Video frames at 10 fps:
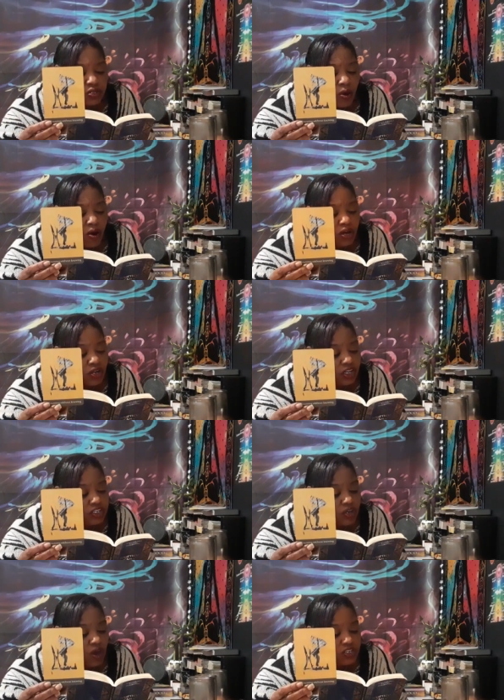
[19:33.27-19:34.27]
oracle is
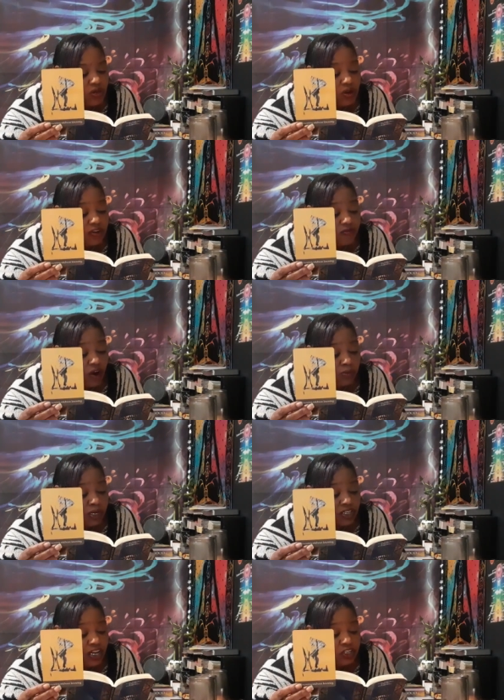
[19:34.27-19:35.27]
also
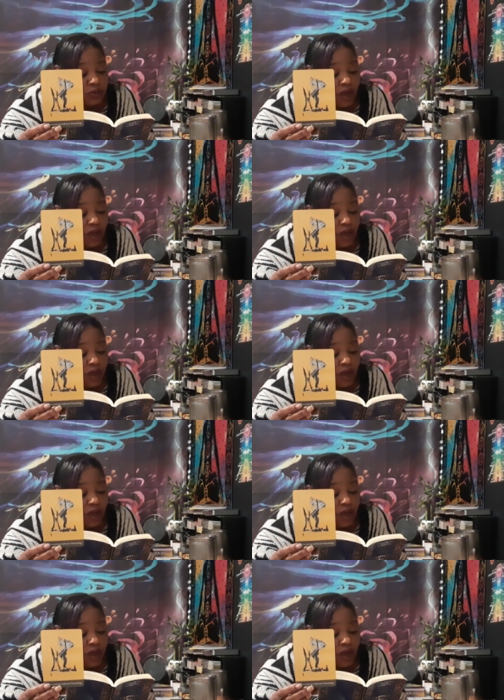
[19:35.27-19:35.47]
confirming that you